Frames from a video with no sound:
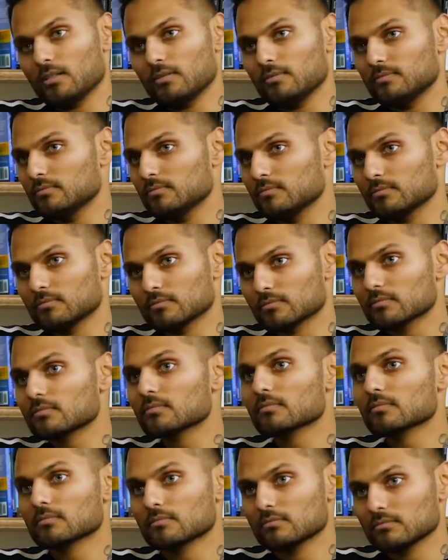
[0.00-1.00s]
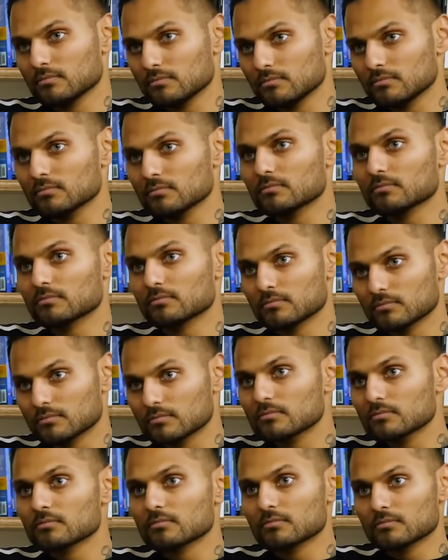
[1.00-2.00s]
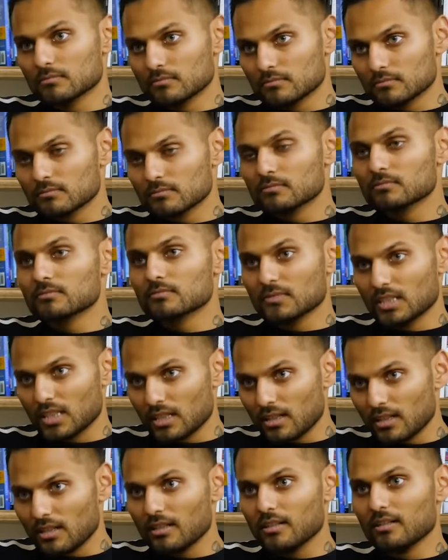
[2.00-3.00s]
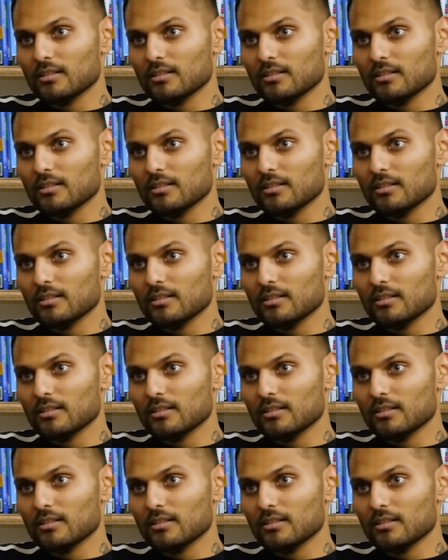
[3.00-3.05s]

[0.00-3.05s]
of it. And it's just, it's a lot of work. Yeah.